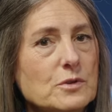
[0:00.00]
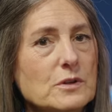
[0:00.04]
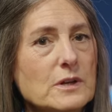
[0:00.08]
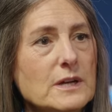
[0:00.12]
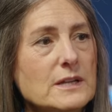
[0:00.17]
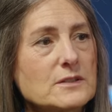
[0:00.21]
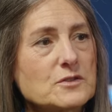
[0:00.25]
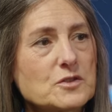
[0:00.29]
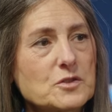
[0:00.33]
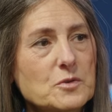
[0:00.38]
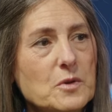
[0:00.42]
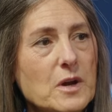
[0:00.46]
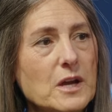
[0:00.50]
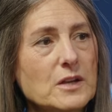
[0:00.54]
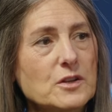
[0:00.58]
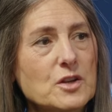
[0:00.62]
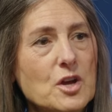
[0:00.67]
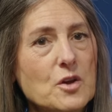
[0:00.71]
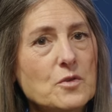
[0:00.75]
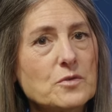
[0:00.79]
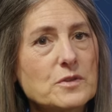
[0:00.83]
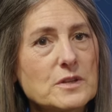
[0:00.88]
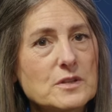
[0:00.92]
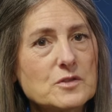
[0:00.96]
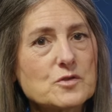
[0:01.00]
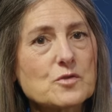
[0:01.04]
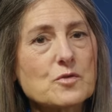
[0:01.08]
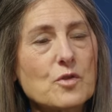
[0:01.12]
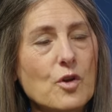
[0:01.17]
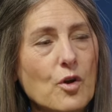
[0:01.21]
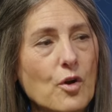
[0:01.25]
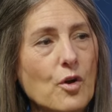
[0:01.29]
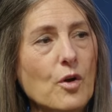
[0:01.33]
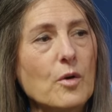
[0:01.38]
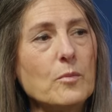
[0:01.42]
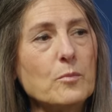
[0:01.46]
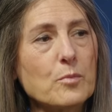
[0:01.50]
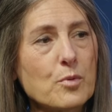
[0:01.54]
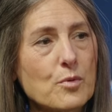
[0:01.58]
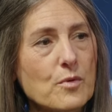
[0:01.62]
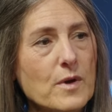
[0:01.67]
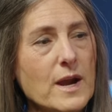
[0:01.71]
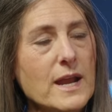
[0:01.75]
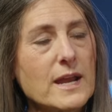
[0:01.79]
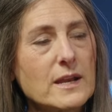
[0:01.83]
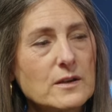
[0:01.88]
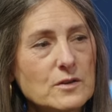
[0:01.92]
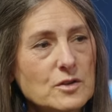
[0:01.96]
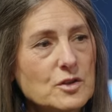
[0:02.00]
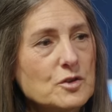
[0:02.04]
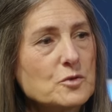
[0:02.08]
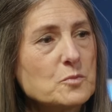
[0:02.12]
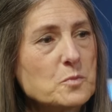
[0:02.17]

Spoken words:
And so I know these are all brand new